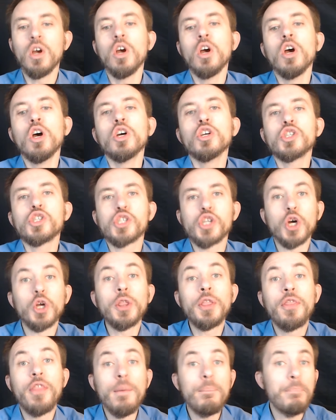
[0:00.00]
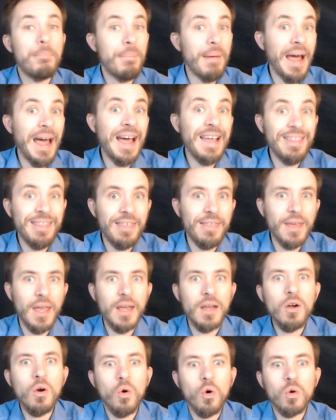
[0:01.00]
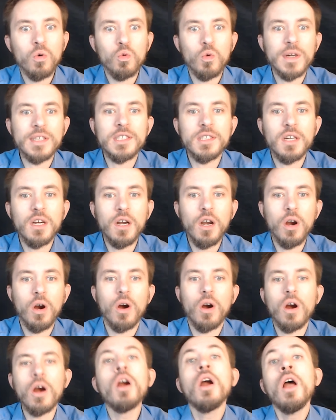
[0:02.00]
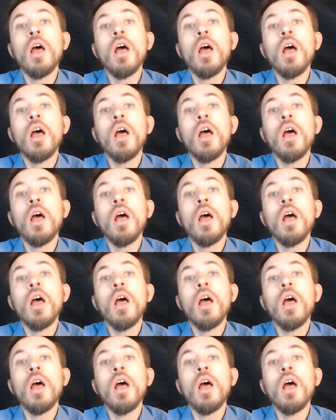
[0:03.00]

Should the bad thing or risk occur,